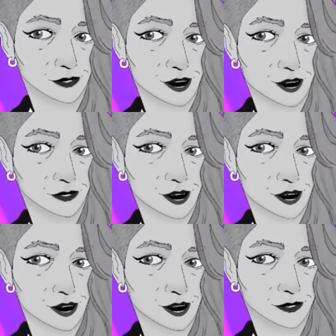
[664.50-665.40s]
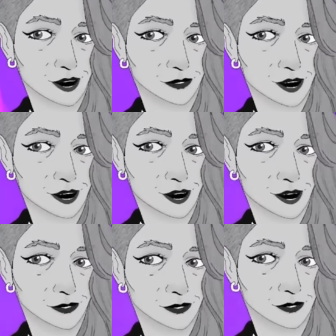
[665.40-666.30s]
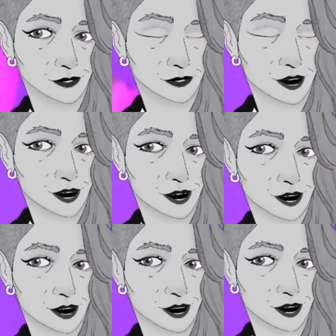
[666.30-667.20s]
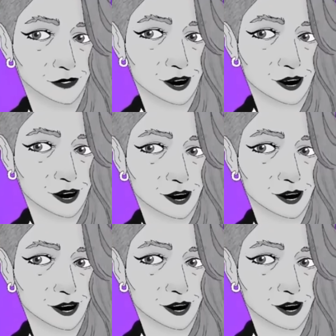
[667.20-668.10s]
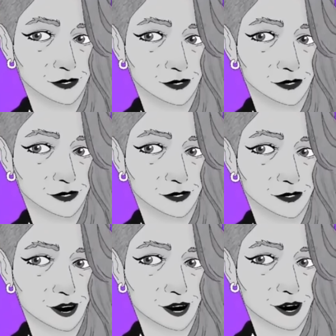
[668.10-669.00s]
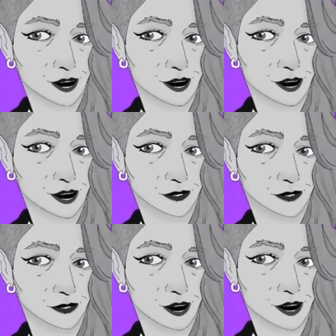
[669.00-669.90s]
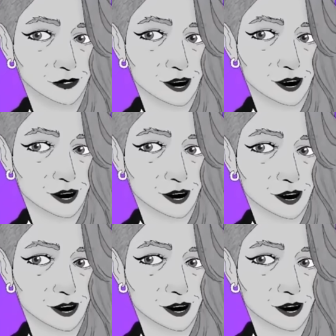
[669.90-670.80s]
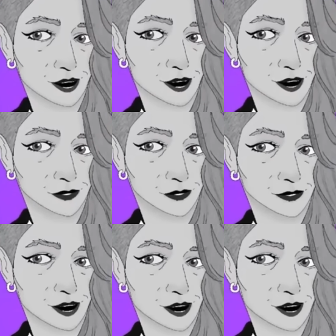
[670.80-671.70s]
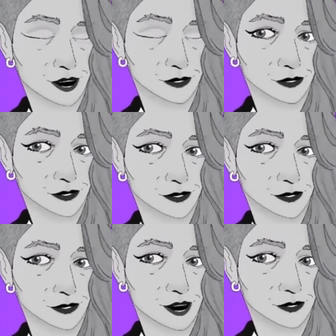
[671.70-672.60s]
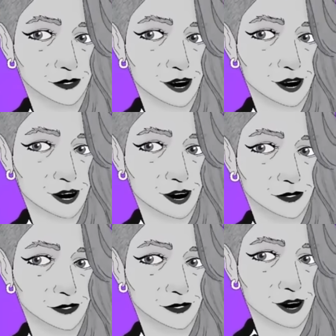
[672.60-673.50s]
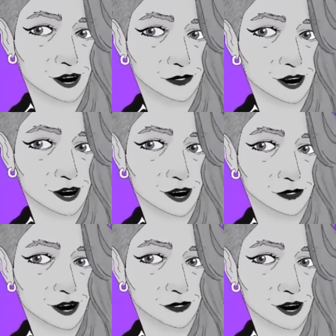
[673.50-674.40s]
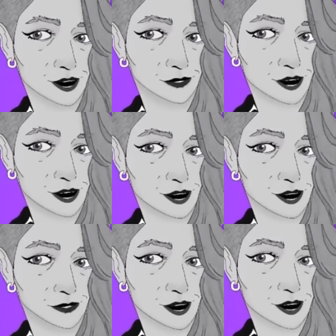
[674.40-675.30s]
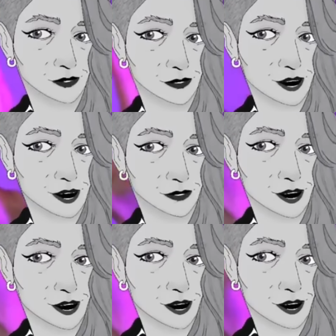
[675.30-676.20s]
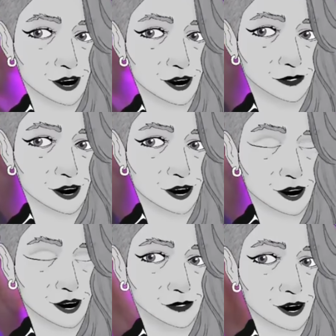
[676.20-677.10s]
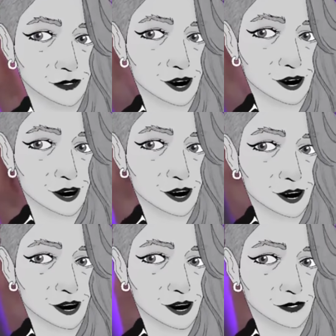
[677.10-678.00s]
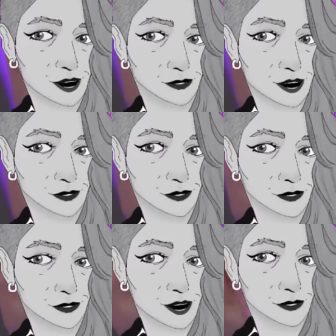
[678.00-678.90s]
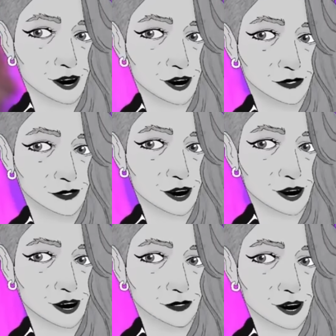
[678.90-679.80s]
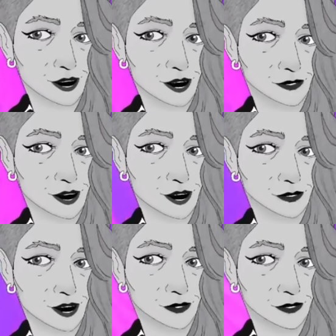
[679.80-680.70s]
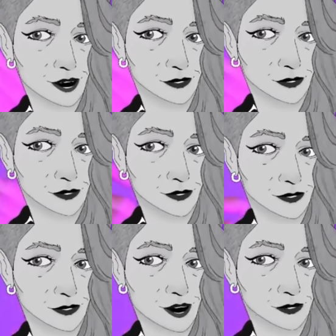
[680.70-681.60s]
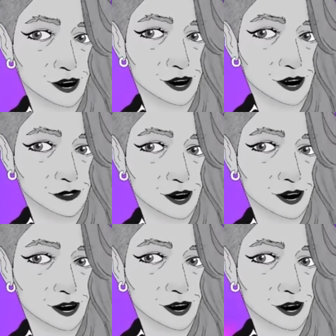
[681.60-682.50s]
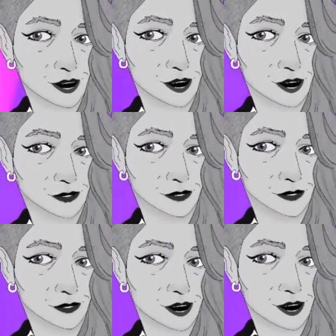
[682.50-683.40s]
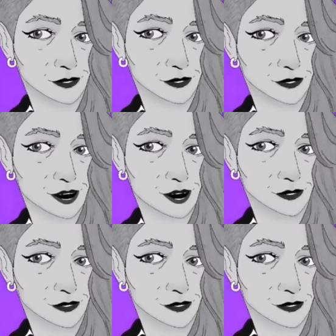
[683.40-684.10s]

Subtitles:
a tutorial online. The things that I'm gonna do are gonna be cute and relatively simple and funky, but this technique can be used to make some really detailed, really beautiful pieces. Like, I've seen people make little witch hats with paper thin brims just using this technique.